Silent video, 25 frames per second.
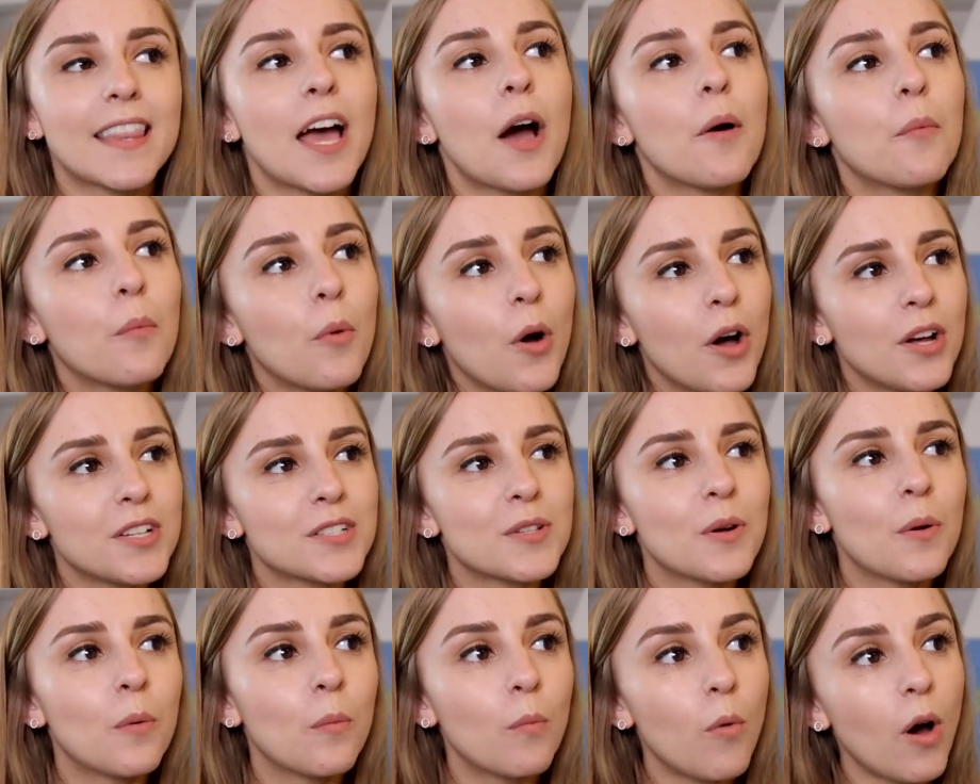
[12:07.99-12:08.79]
There was
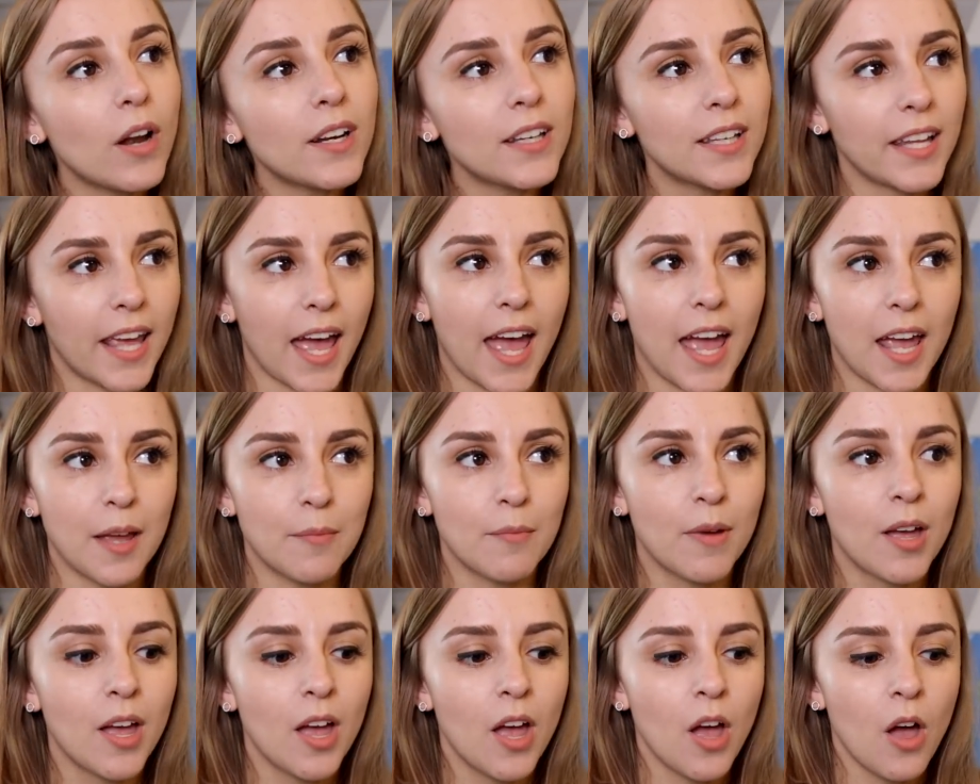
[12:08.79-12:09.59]
one
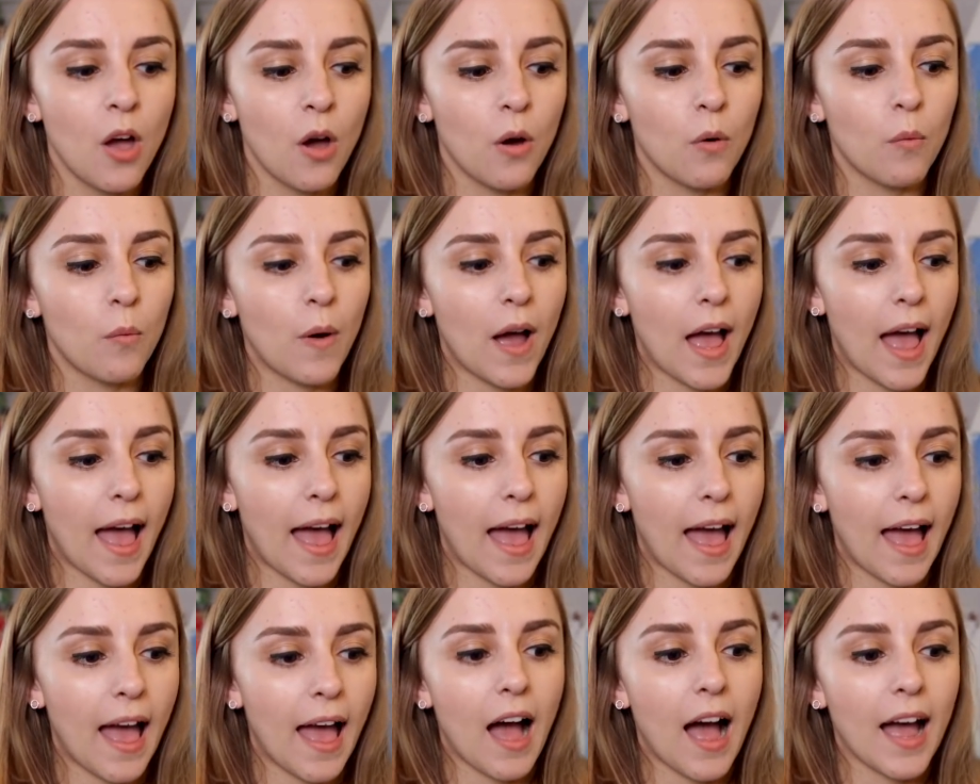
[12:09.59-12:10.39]
game where
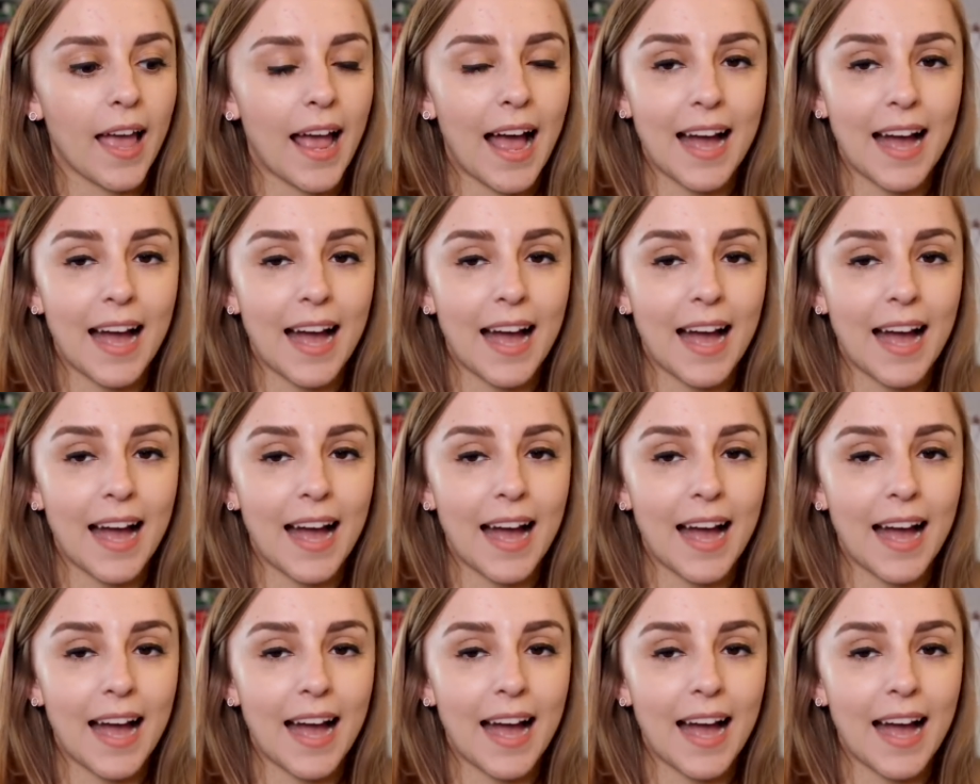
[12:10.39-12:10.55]
I